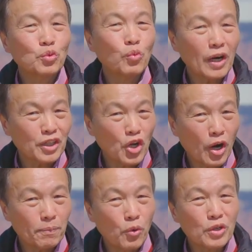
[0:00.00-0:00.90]
to what
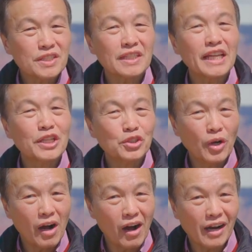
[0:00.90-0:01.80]
God puts in
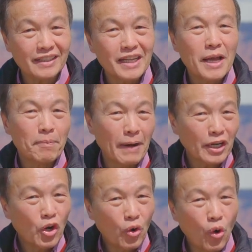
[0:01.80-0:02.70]
your heart,
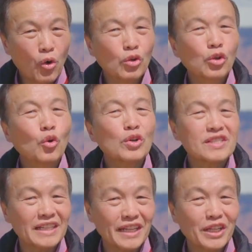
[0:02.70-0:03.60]
but hold
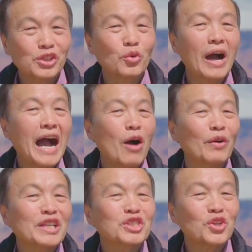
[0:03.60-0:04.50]
loosely to
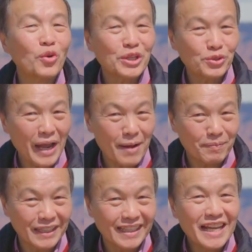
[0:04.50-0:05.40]
how it's going to
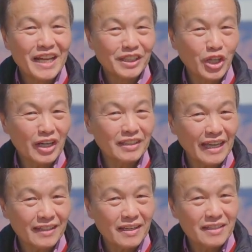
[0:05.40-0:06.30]
happen. Don't
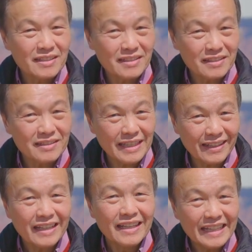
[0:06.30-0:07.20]
get
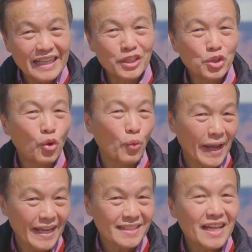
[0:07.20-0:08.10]
set in your
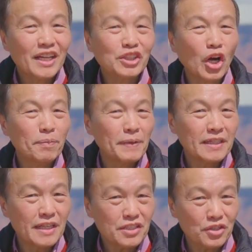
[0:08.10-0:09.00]
ways. Don't be
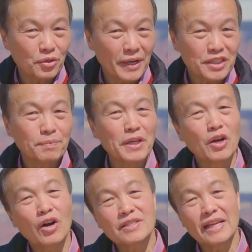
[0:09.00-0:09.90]
discouraged
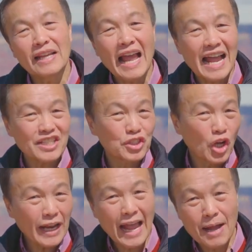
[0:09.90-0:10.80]
because it has
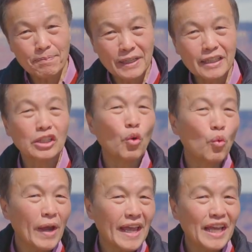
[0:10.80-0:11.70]
not happened the
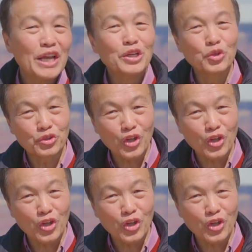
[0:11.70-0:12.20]
way you